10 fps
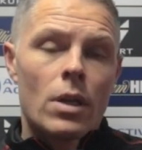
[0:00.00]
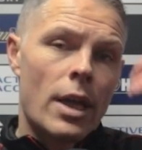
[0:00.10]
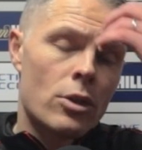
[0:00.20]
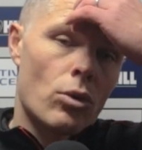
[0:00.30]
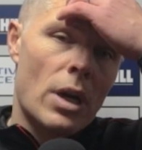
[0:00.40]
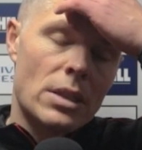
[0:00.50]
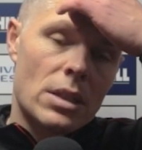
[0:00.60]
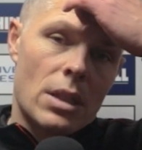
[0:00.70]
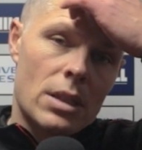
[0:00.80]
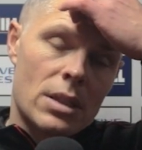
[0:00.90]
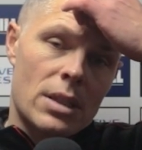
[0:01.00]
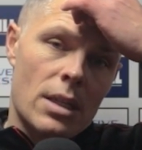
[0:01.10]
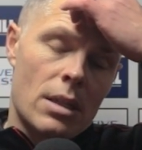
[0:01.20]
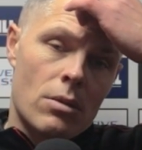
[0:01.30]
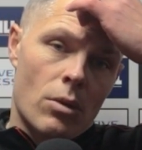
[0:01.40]
Yeah, so as I
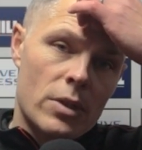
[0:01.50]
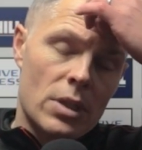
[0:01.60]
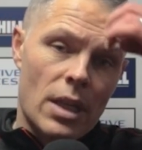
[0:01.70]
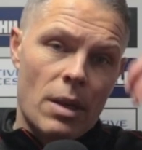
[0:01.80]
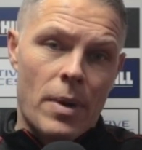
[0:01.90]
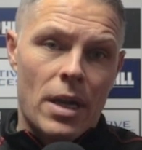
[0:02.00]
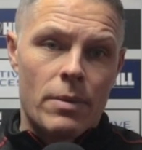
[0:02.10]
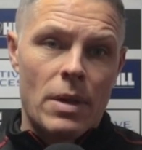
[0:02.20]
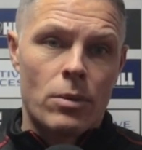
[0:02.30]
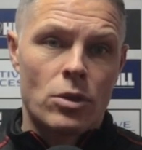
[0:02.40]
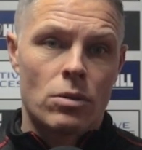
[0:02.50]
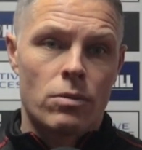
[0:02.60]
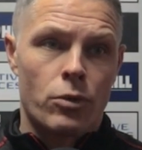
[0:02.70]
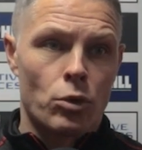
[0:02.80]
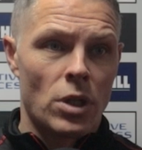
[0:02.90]
said, obviously the early part of the week was
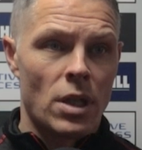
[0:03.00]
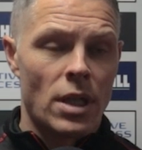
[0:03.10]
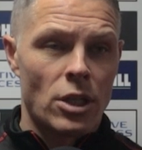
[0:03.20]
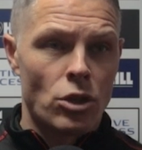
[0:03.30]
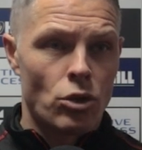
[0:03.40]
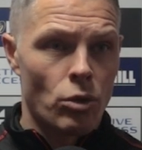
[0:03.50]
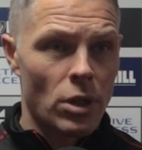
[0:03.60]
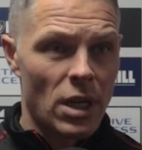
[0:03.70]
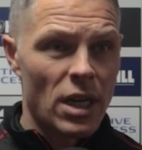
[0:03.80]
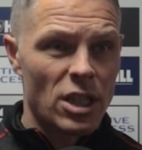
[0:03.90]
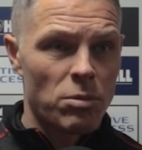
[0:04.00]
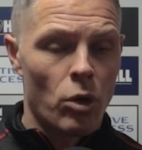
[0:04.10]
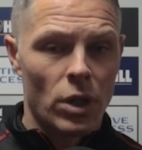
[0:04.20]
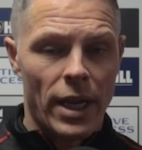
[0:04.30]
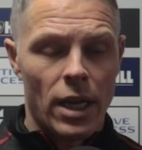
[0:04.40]
frozen conditions, so you're going to a
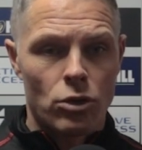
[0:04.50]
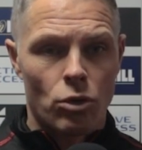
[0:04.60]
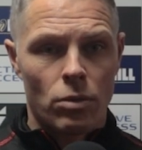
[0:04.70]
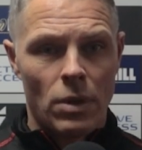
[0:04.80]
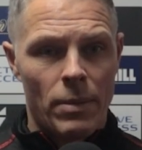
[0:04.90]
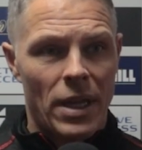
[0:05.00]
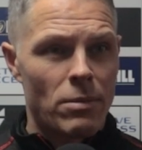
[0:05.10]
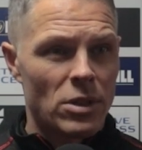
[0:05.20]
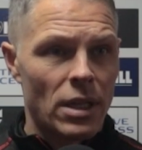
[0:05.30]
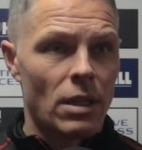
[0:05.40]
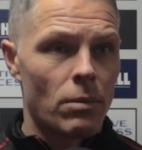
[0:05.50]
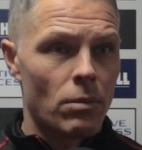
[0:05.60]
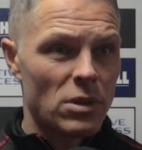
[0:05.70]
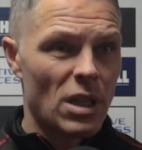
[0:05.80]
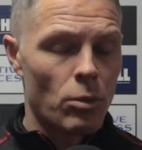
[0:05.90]
smaller area, so that became slightly
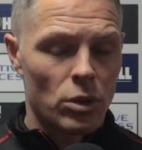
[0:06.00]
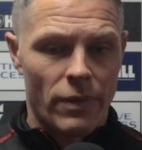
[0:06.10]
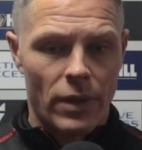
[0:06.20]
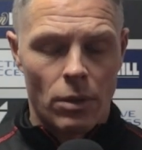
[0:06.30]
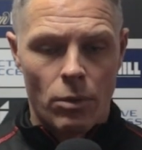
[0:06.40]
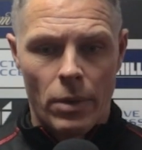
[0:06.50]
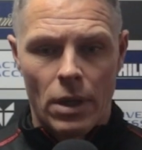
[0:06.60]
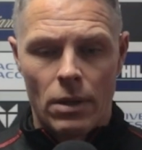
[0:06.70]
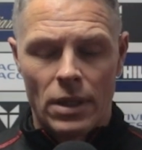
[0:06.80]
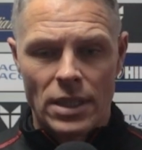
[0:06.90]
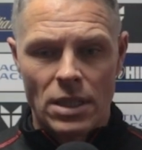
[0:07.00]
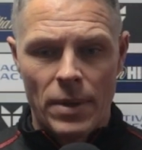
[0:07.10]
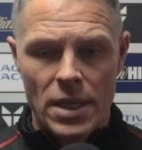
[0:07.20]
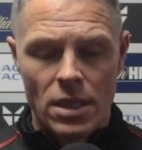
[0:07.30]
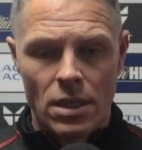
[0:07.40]
more difficult than what we
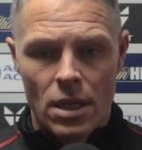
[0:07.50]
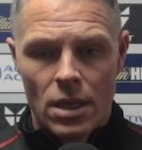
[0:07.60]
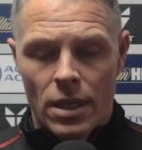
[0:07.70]
anticipated.